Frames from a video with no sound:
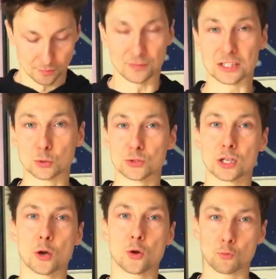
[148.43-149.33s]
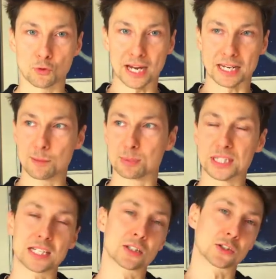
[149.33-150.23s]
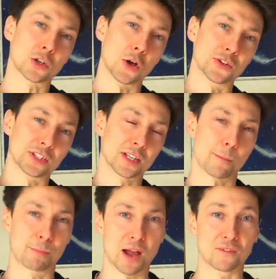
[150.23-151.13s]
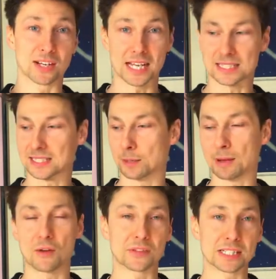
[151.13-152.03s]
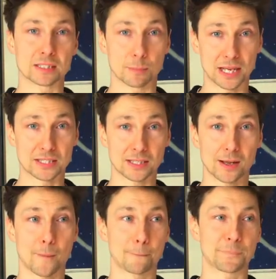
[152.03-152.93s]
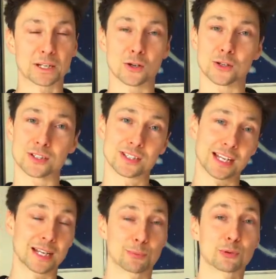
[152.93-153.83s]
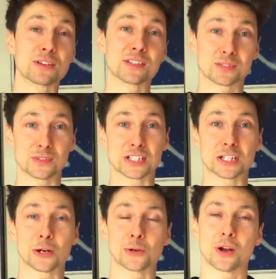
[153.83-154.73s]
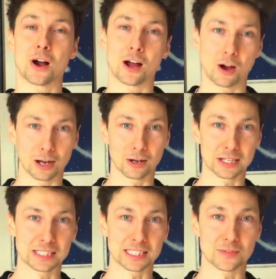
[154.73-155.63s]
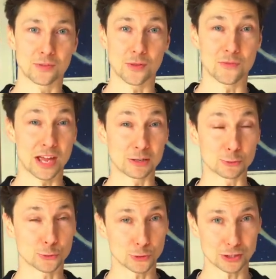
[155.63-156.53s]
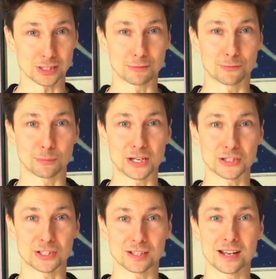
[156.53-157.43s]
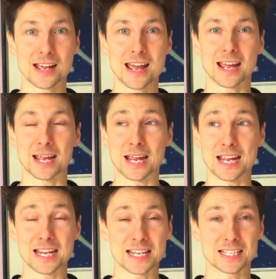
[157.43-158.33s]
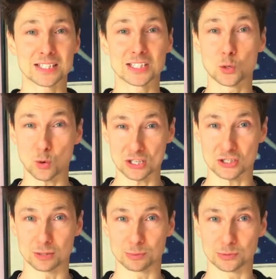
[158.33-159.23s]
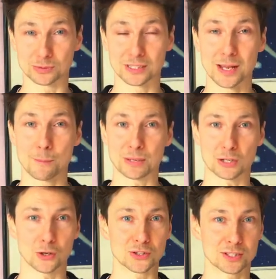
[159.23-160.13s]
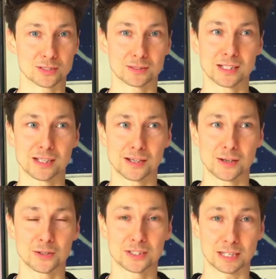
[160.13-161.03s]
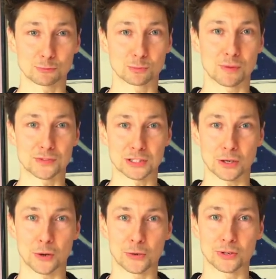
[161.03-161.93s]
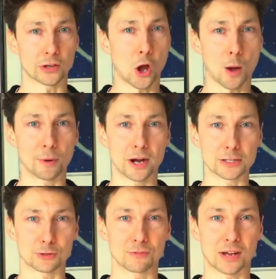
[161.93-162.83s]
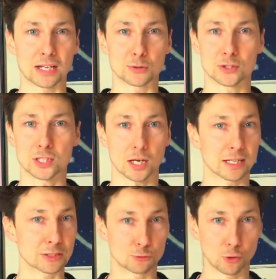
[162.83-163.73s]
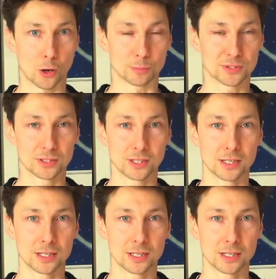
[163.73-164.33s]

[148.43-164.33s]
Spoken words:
There's also ranking potato scones, but the less said about these the better, because in a previous video I highlighted that their nutritional information is questionable, because several months ago the carbohydrate values suddenly dropped